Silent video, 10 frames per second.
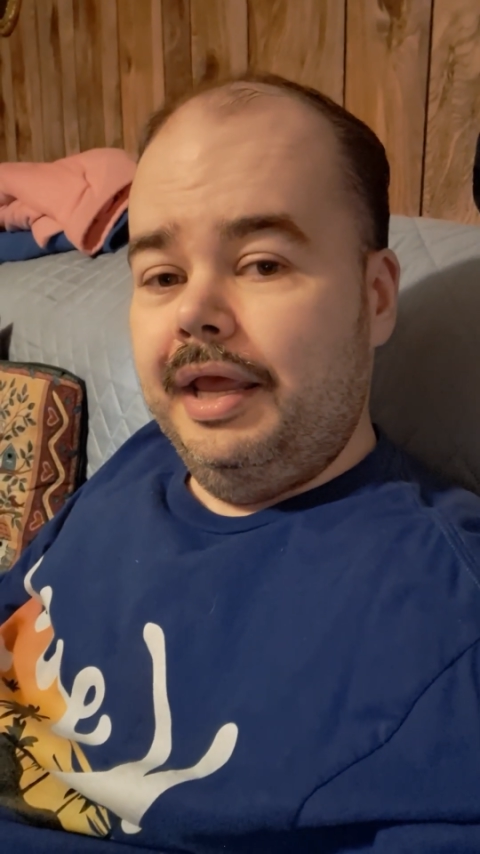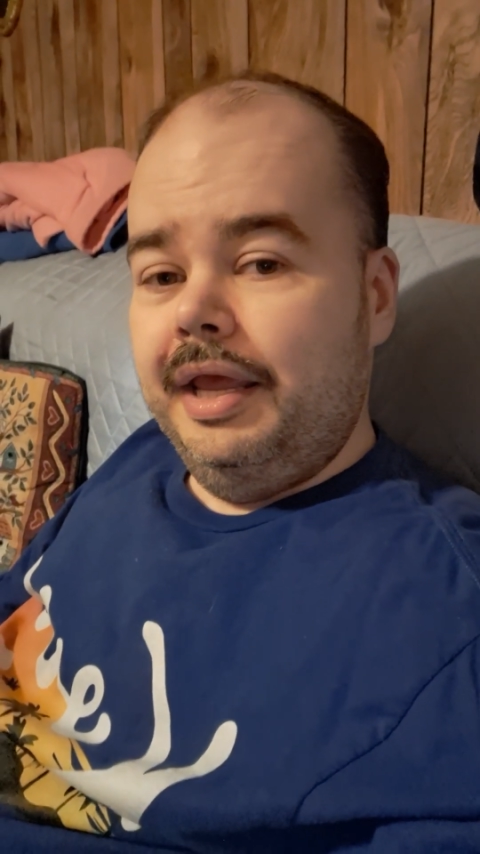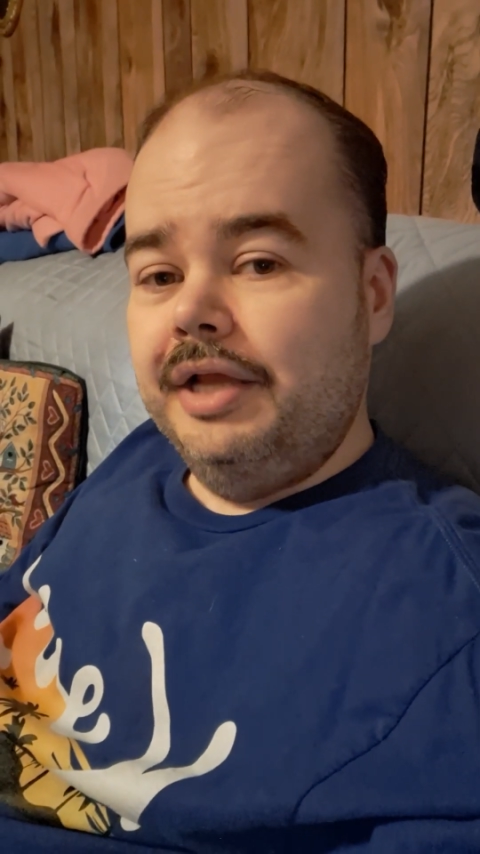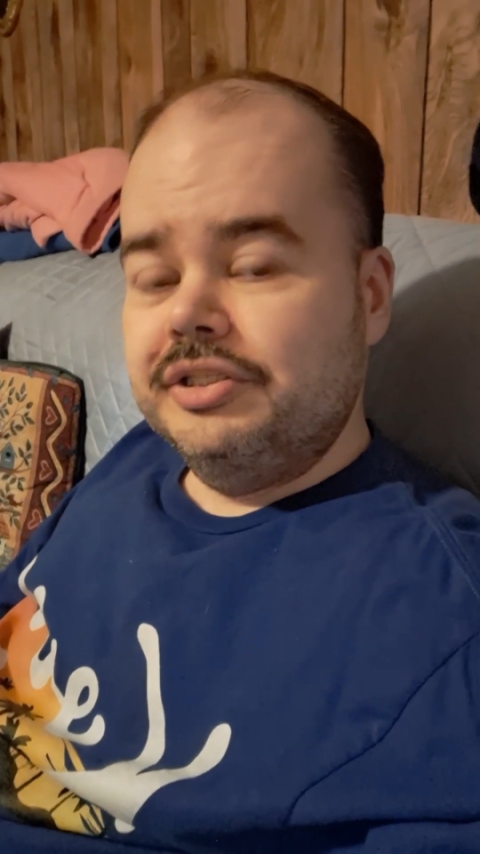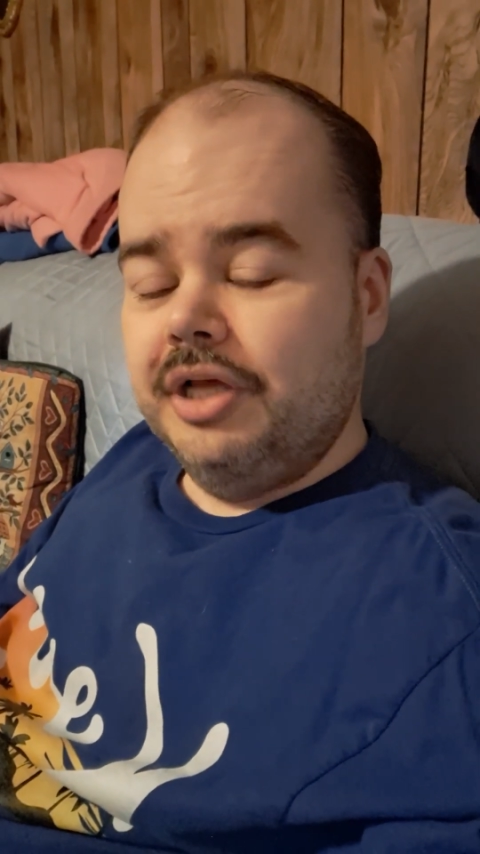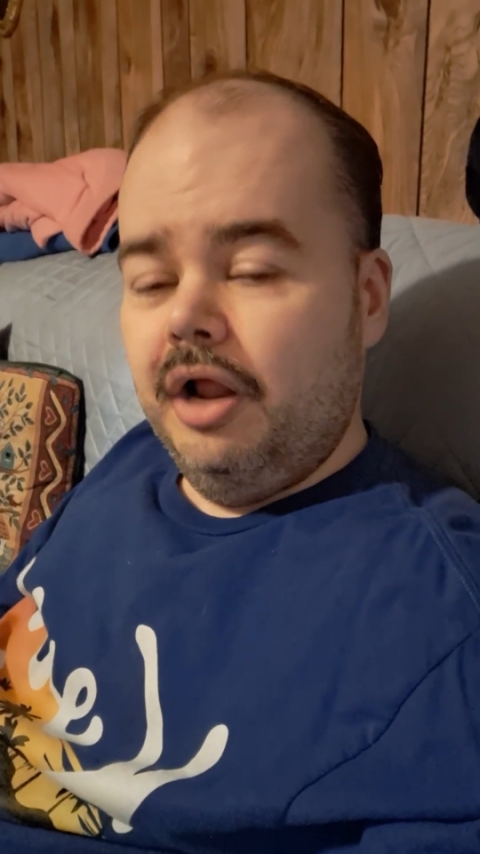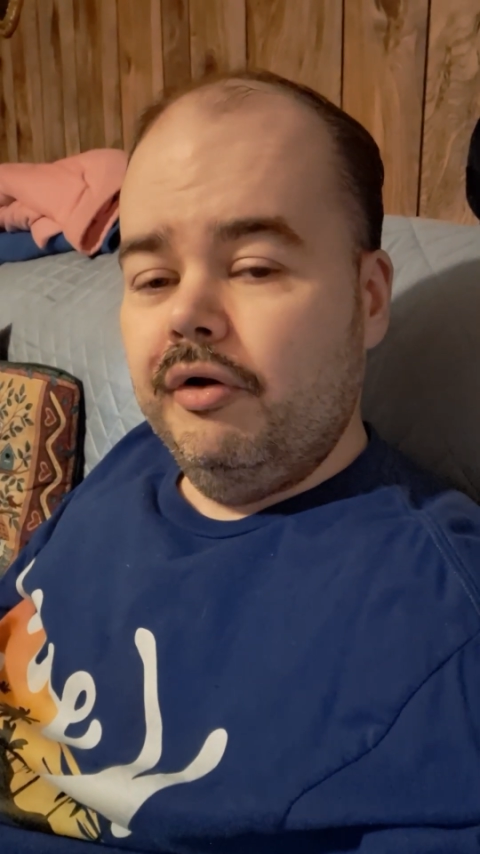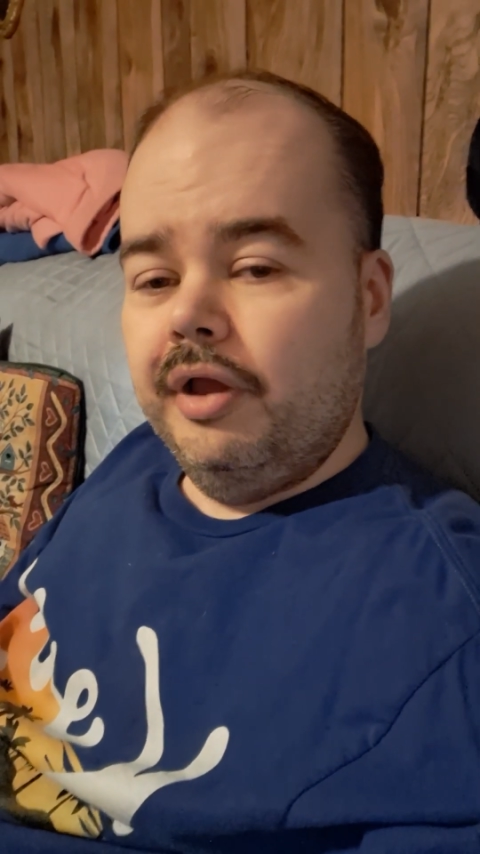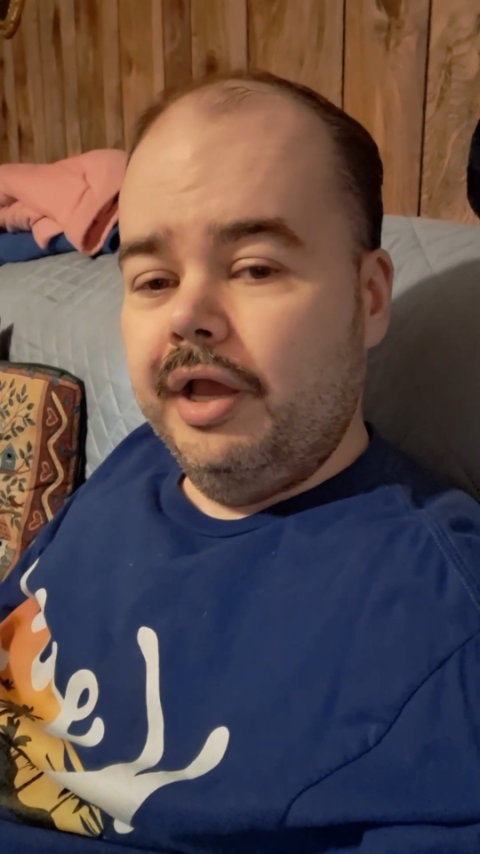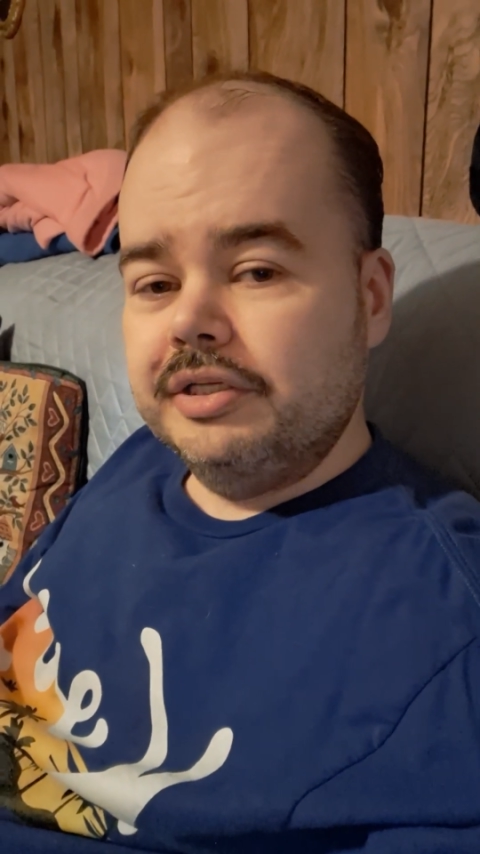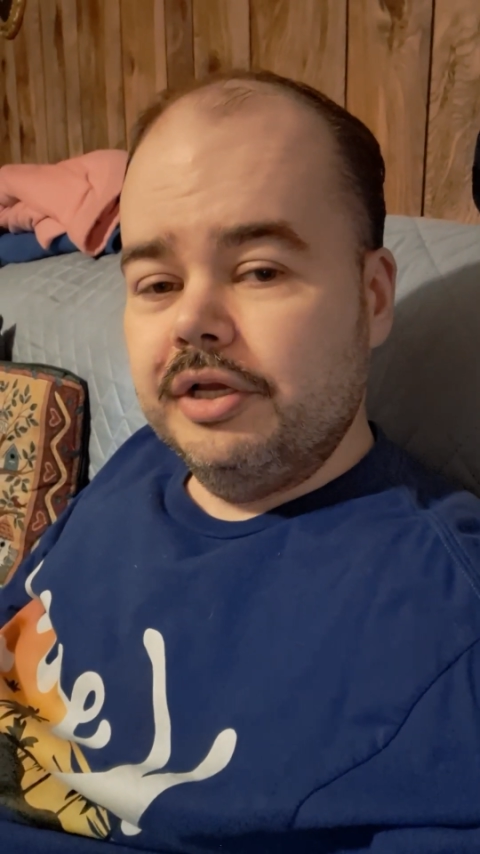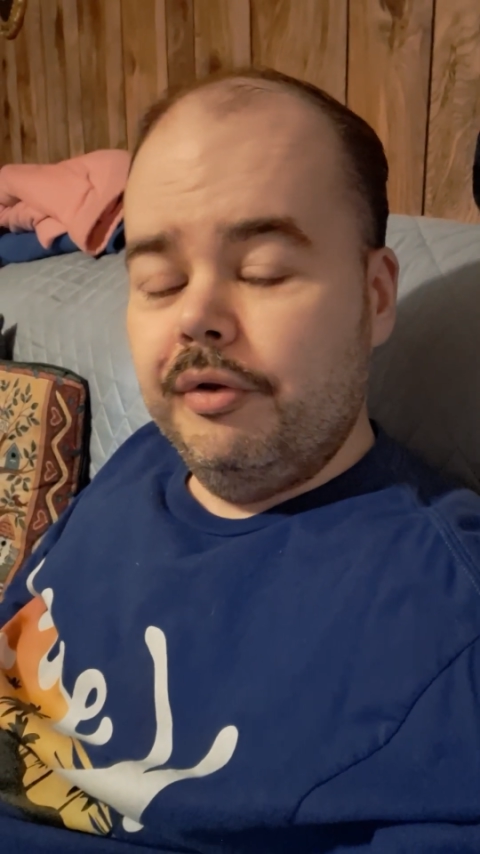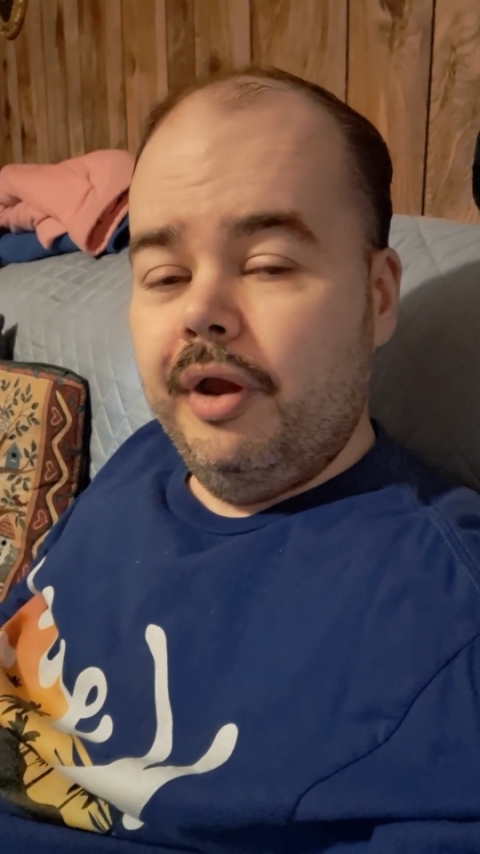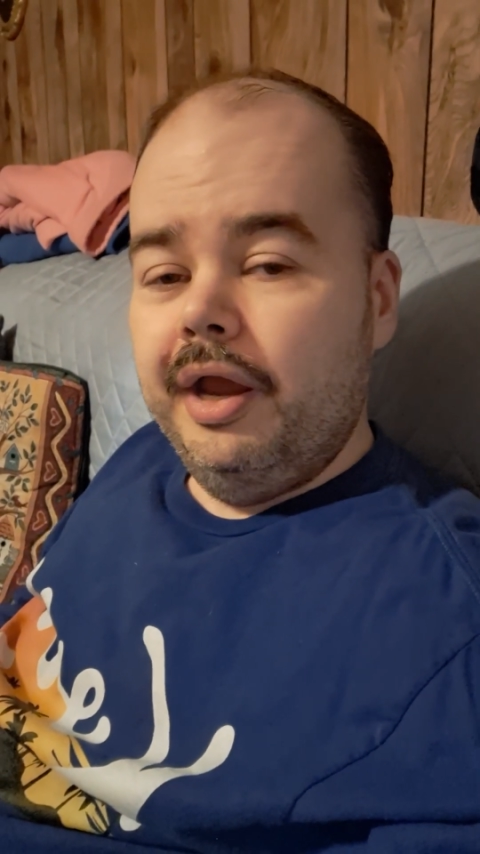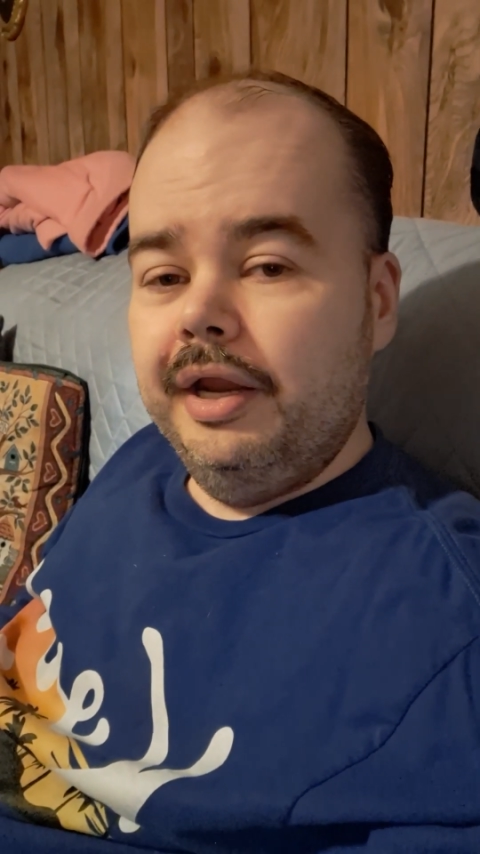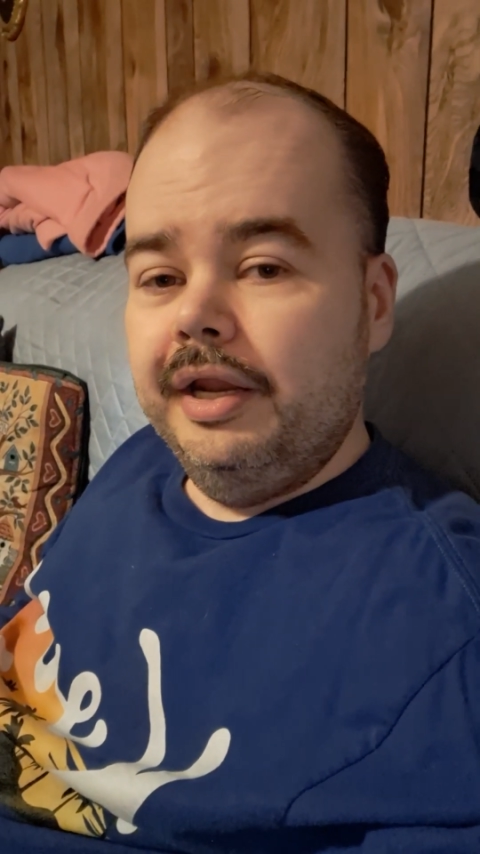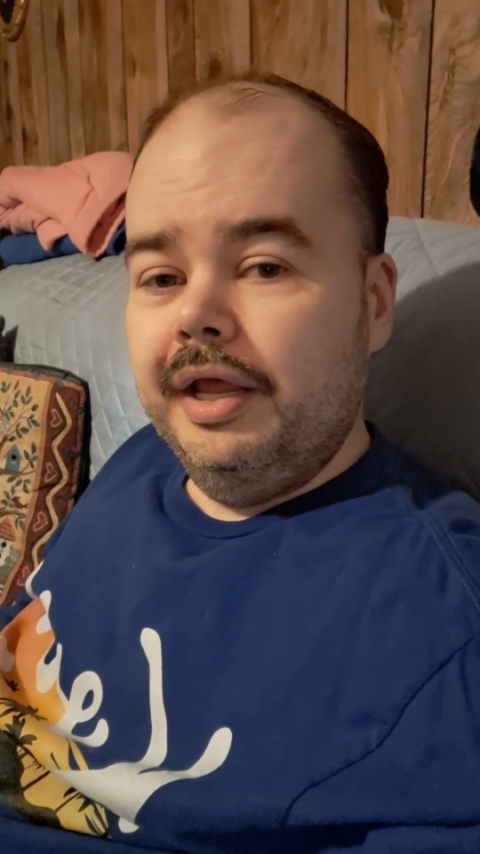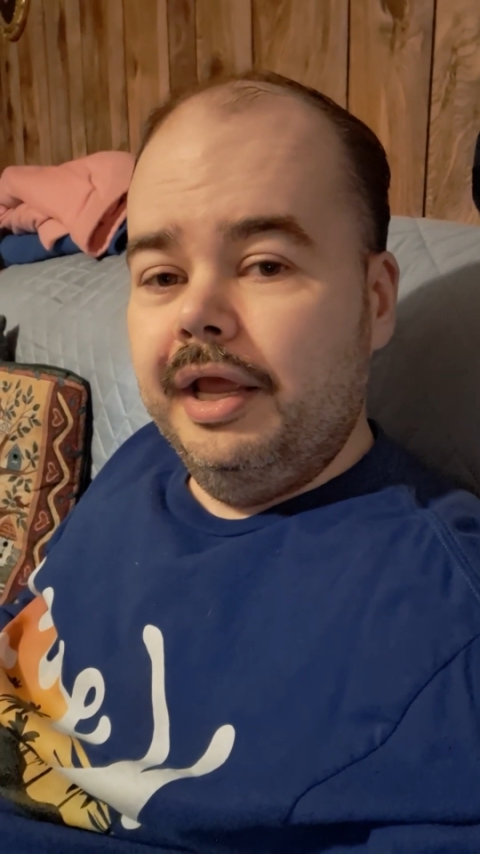he said, okay, he said, great.